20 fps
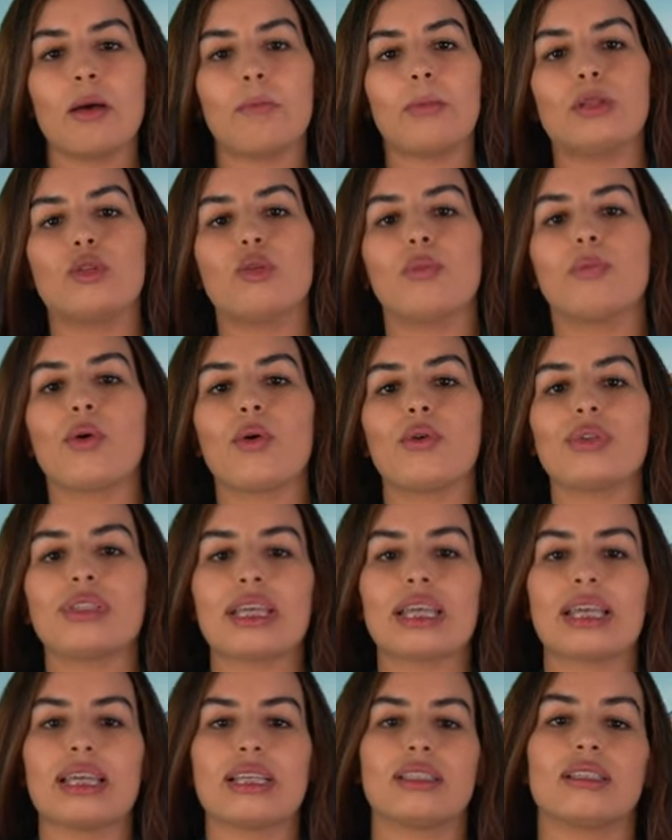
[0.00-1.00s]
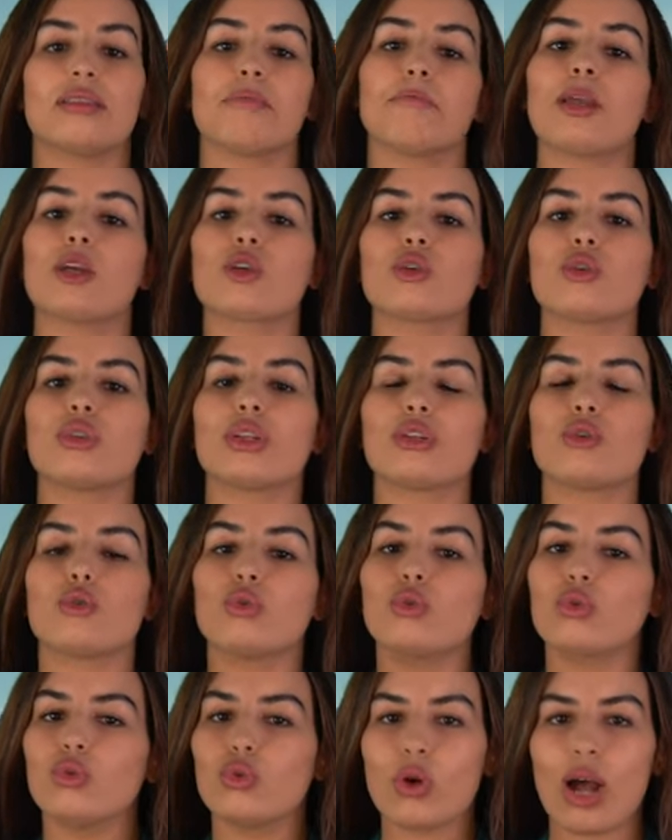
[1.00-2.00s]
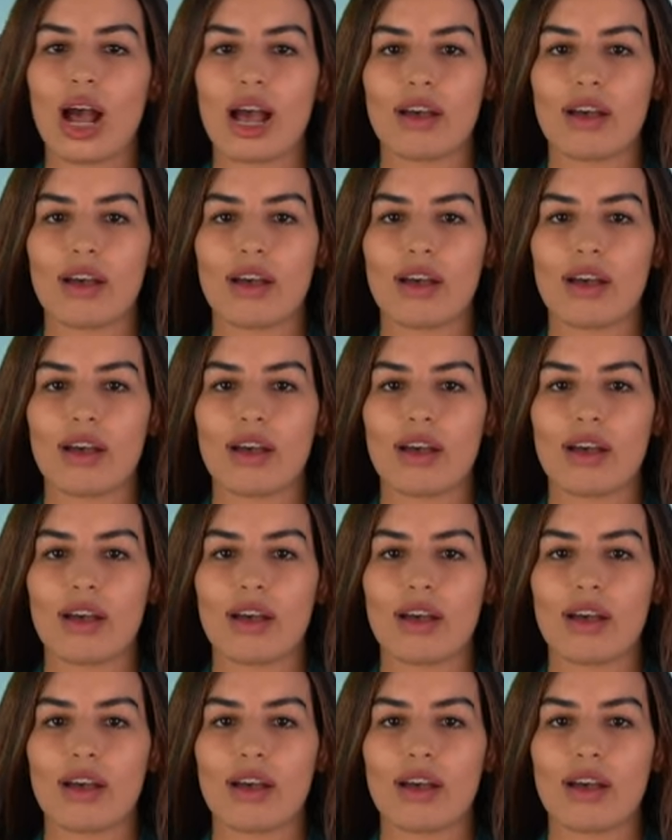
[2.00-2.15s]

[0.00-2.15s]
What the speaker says: but the point is, make sure that you do